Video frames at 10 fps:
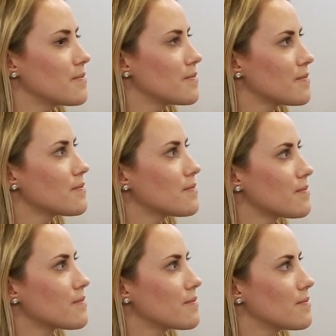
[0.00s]

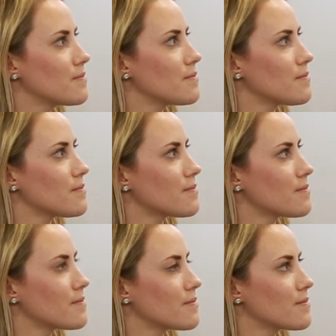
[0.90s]

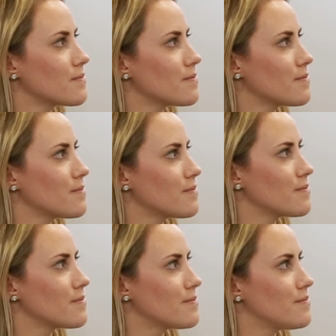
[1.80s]

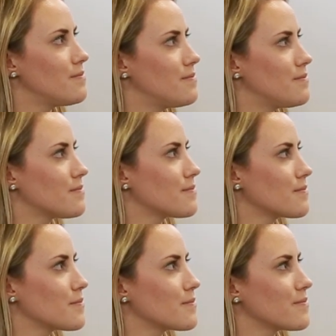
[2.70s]

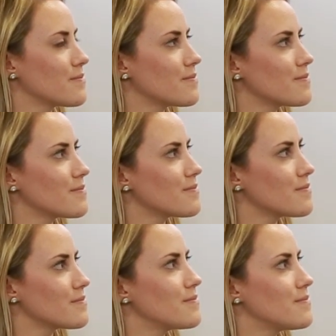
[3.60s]

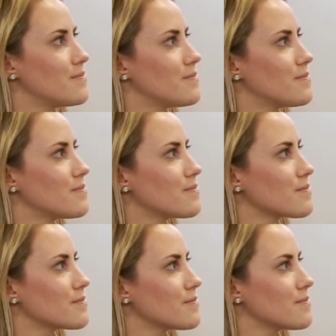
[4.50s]

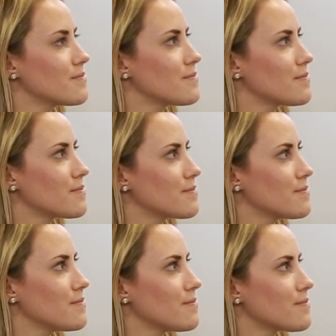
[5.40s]

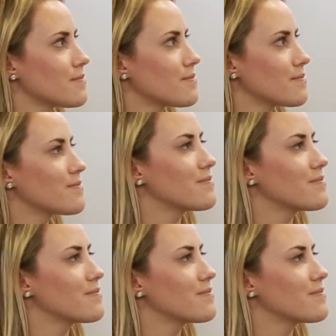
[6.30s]
[no speech]